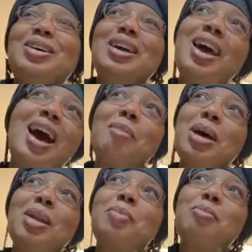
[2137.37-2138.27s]
Look, I'm
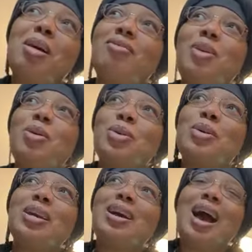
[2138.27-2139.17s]
gonna have to put my phone
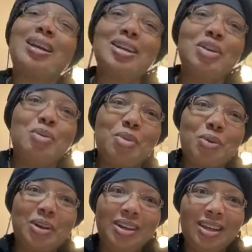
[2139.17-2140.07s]
on incognito
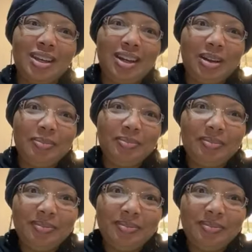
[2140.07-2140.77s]
mode and look it up.